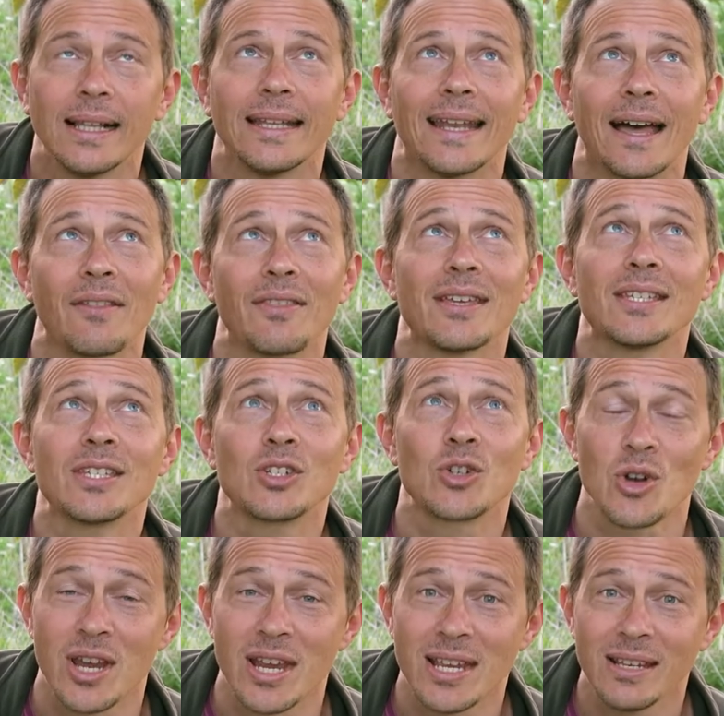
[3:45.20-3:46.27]
Now this
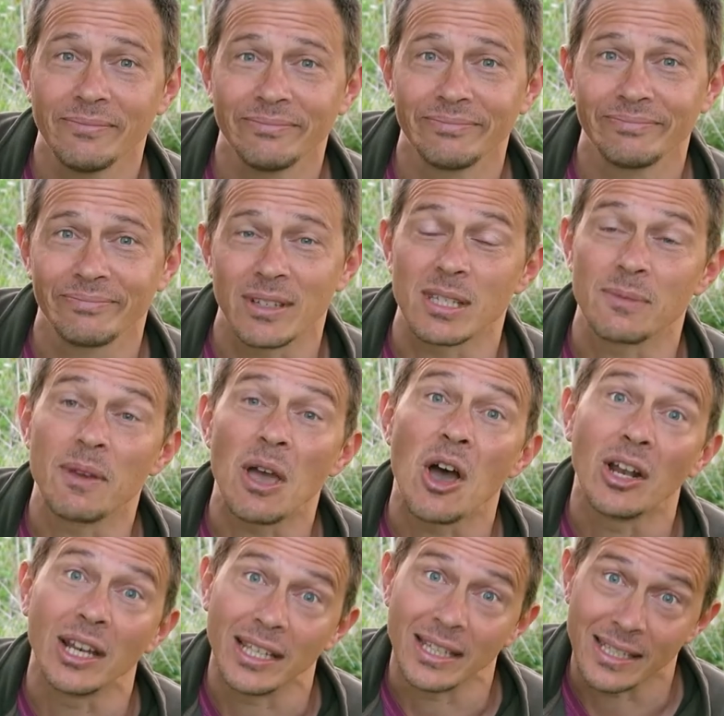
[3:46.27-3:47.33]
tree, it's a bit
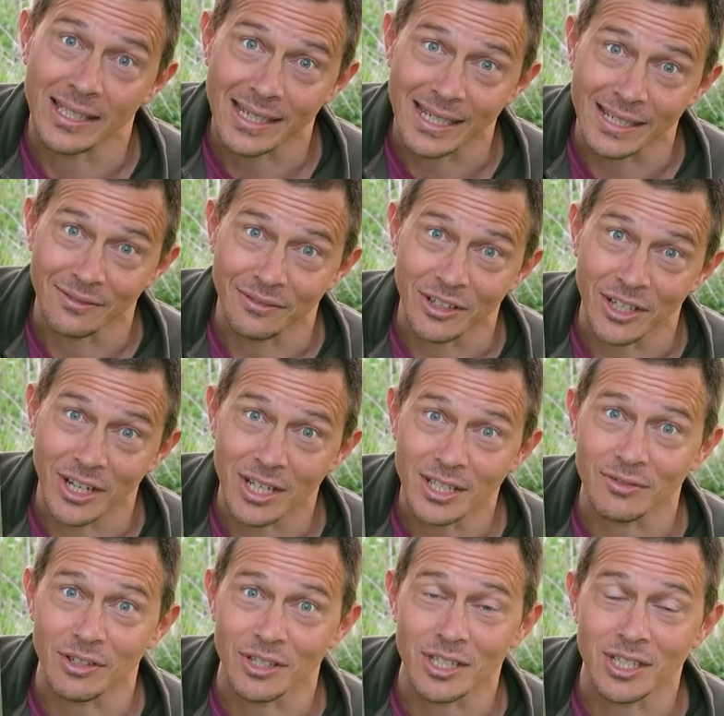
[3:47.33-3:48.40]
early in the season for
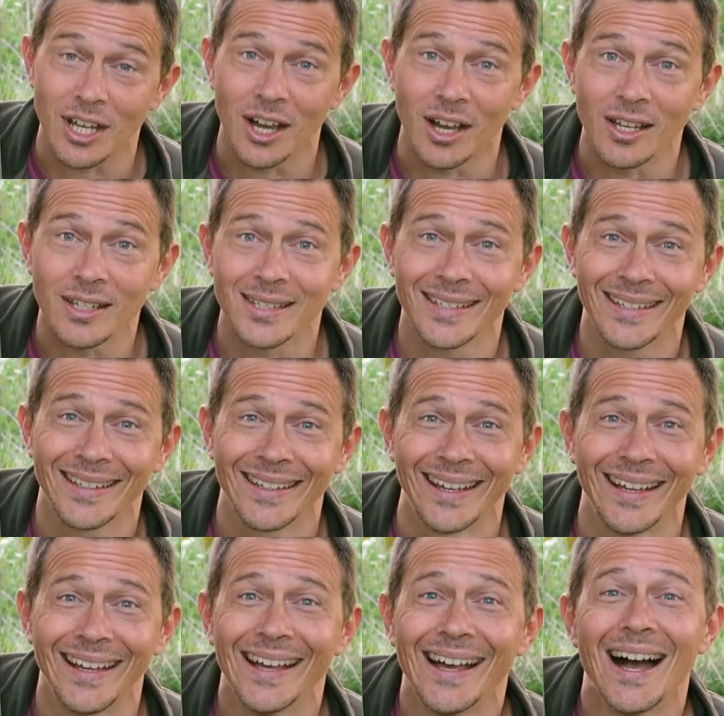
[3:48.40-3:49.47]
nuts for a start,
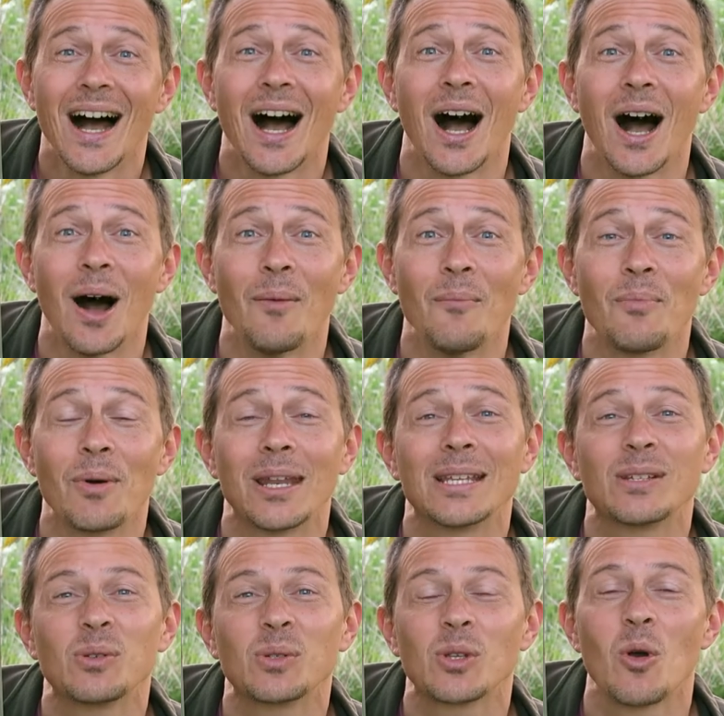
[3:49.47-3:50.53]
but
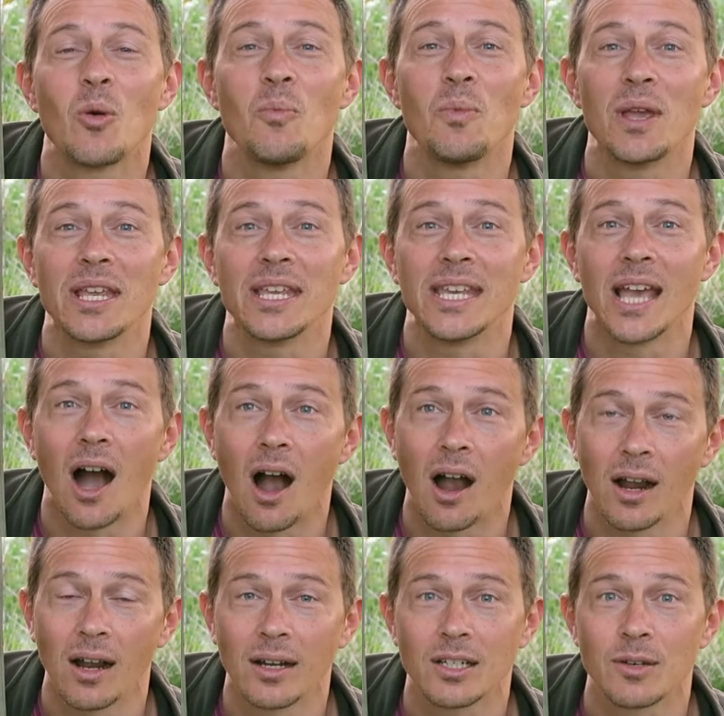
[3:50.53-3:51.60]
it's also a bit
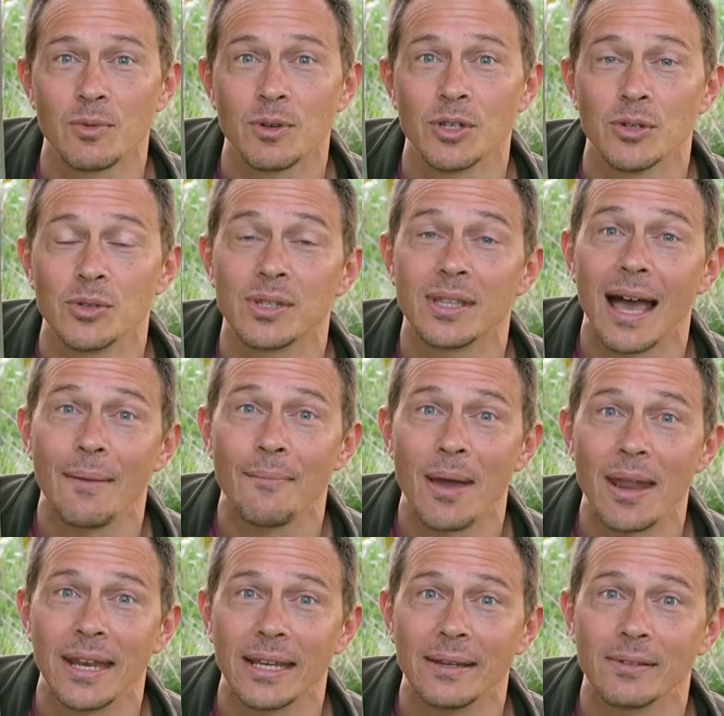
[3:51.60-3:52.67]
young to produce that
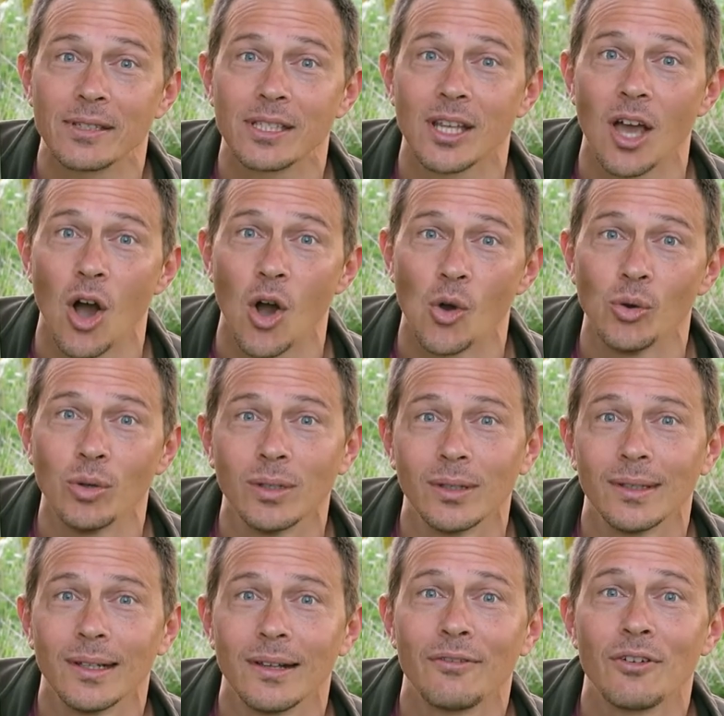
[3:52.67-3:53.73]
many. So,
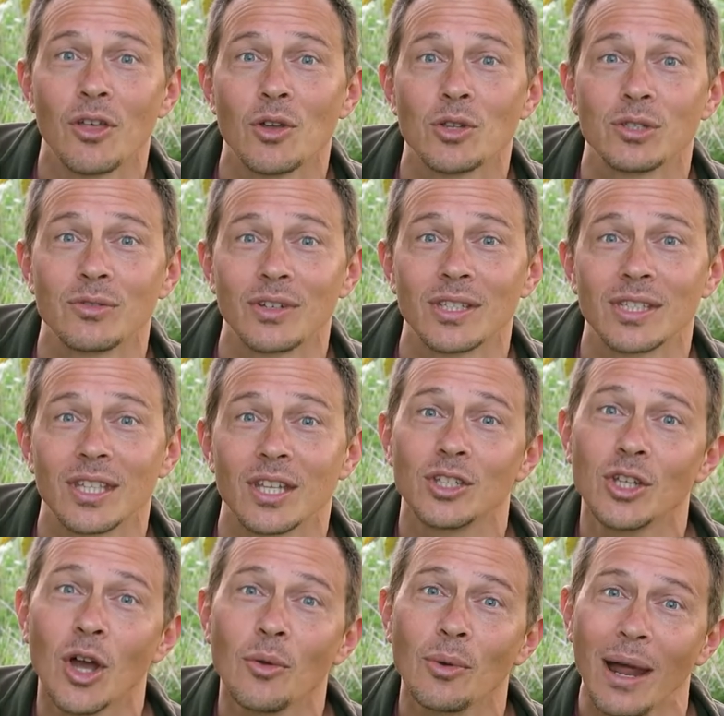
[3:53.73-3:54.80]
for those of us
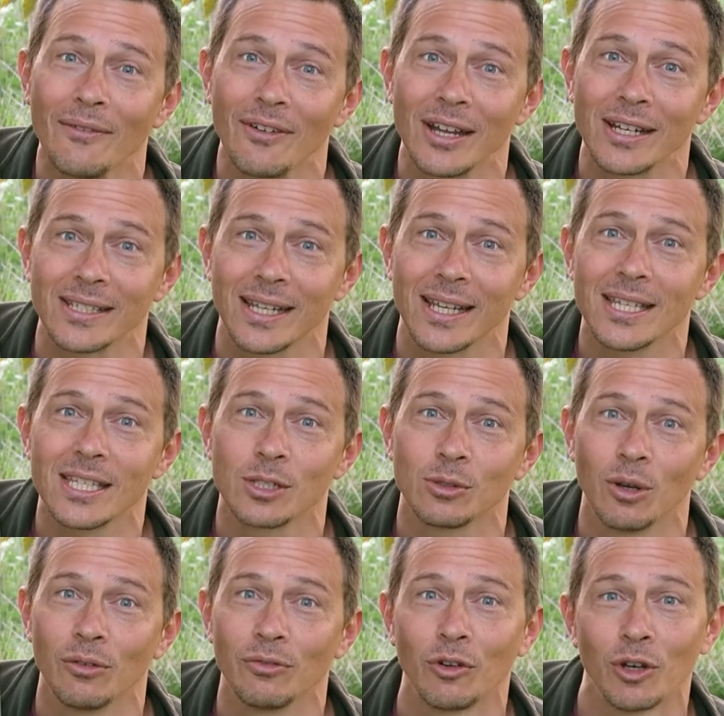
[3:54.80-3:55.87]
that don't have access
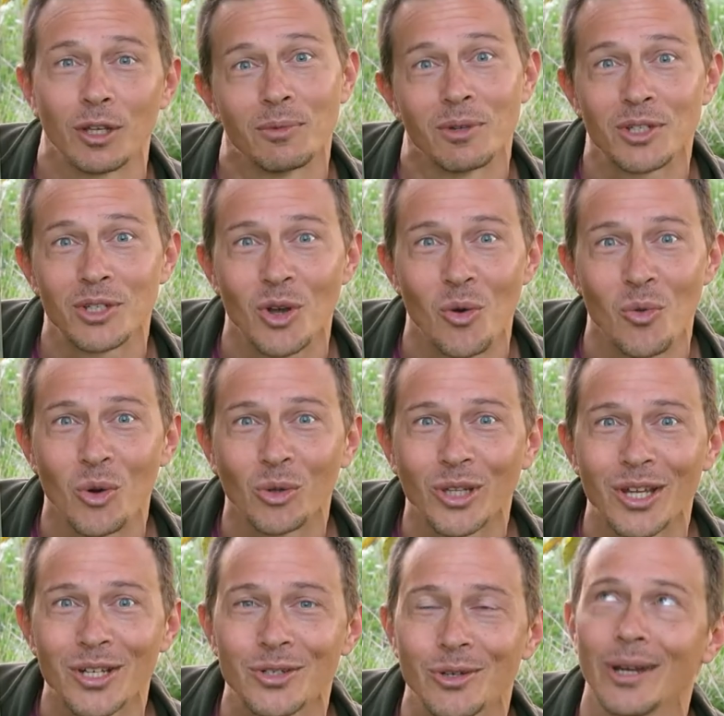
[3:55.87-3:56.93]
to a fully mature
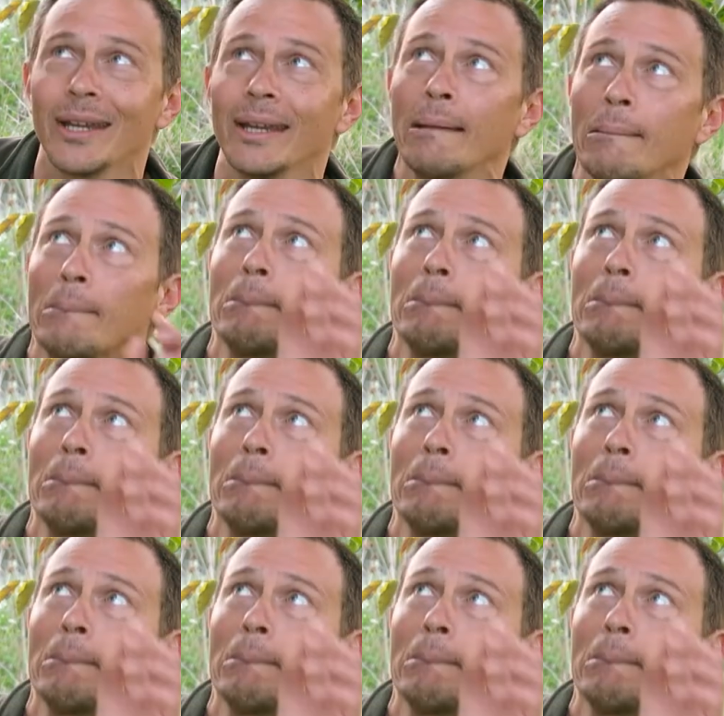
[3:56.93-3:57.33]
walnut tree,